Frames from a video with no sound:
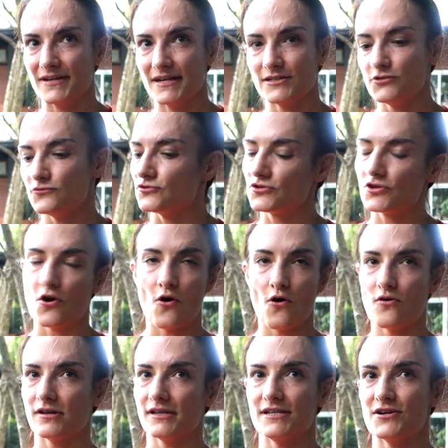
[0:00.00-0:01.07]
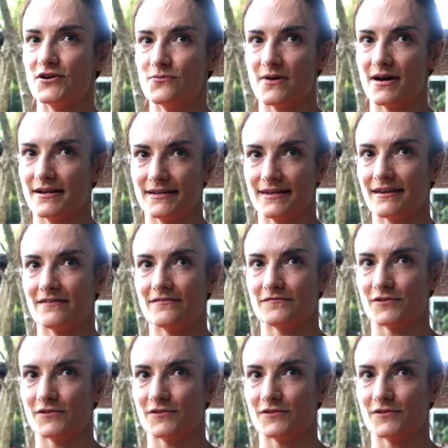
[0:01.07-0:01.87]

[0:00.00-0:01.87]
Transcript: and you totally don't want to give